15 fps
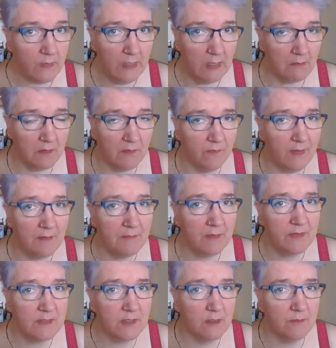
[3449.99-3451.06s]
like with a family
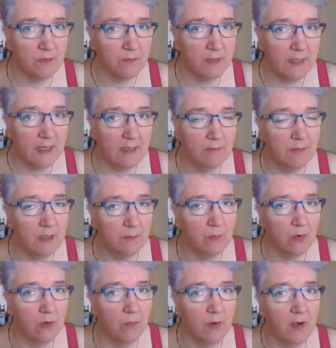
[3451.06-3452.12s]
visit over the weekend, being
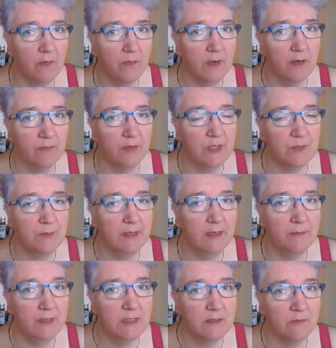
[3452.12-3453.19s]
more aware of when I've reached my
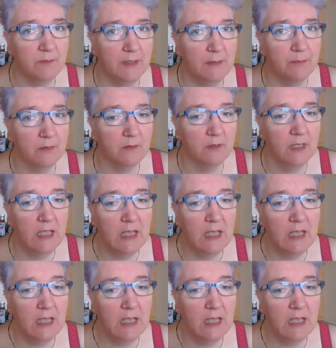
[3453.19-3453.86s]
limit of people